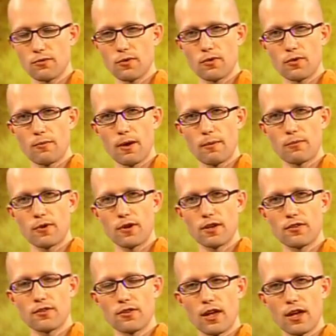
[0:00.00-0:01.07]
we remember
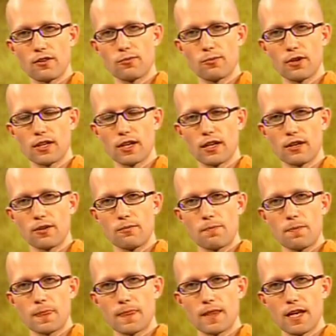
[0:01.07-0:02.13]
as, as bringing,
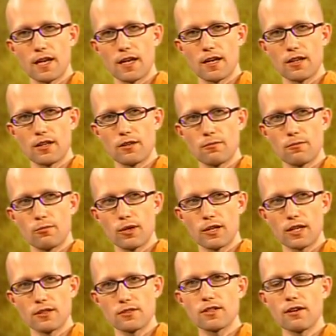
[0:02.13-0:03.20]
uh,
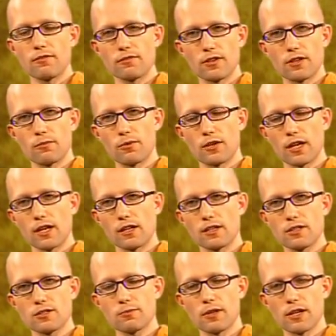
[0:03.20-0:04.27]
bringing suffering, bringing
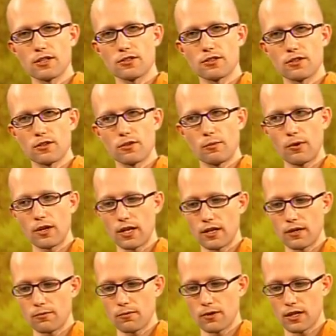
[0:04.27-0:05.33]
displeasure, or
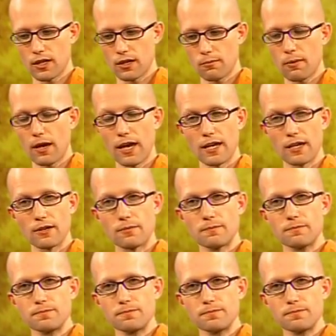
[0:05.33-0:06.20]
bringing, bringing pain.